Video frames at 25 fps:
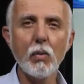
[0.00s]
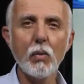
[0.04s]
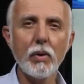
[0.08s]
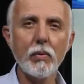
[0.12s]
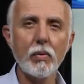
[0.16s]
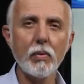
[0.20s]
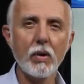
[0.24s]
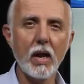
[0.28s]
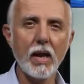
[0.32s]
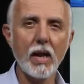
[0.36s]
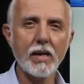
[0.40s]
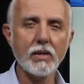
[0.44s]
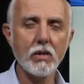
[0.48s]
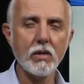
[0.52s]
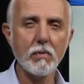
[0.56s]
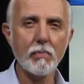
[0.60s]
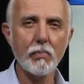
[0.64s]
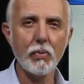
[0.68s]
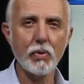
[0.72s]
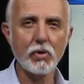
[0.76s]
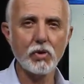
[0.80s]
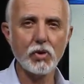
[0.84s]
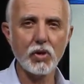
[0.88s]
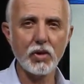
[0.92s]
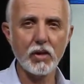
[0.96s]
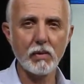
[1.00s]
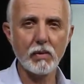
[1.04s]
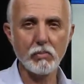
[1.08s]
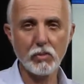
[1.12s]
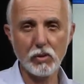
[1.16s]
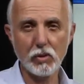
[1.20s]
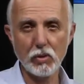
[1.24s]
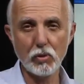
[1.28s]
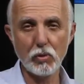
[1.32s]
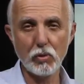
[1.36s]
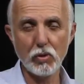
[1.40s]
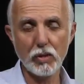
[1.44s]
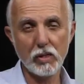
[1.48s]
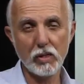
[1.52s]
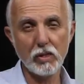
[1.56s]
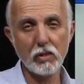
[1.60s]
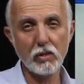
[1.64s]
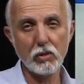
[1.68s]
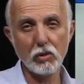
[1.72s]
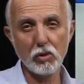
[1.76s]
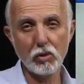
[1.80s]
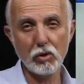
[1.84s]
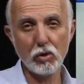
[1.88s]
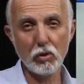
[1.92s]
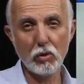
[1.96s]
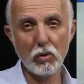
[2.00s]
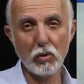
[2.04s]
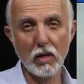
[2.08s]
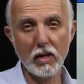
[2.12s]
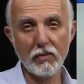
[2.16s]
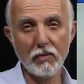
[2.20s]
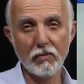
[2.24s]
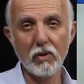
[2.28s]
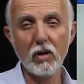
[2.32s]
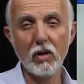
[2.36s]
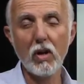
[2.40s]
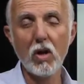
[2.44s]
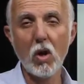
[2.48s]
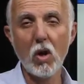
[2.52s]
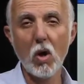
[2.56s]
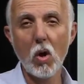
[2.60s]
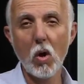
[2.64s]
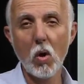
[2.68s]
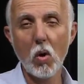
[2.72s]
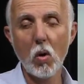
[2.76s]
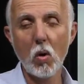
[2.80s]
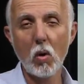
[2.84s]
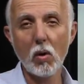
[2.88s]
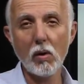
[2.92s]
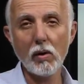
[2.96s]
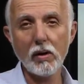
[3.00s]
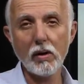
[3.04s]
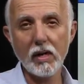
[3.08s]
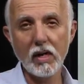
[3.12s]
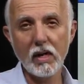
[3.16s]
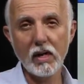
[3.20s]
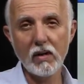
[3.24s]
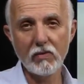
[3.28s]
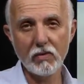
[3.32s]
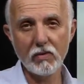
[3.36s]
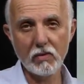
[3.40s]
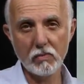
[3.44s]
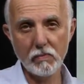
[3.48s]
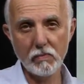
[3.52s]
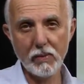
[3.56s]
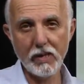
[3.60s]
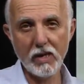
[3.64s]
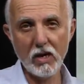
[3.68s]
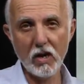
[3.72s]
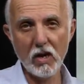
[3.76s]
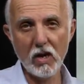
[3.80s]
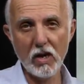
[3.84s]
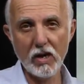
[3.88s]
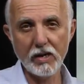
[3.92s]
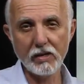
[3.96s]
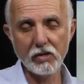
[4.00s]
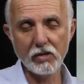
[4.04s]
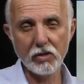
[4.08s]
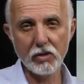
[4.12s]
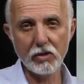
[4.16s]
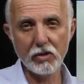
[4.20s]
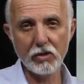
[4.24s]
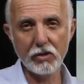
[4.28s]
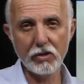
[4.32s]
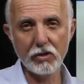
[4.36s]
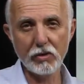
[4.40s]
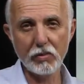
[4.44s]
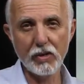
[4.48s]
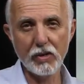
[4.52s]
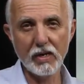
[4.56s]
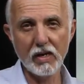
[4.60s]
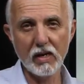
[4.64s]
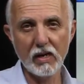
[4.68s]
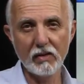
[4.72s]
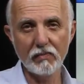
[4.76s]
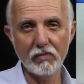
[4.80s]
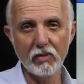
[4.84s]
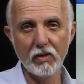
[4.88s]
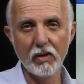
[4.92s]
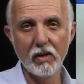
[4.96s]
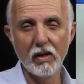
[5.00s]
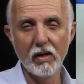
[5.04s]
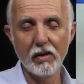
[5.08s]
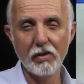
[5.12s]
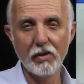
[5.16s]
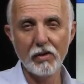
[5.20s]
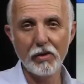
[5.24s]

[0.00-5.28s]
we would like to push them to the 2 level or even beyond to the 3 level.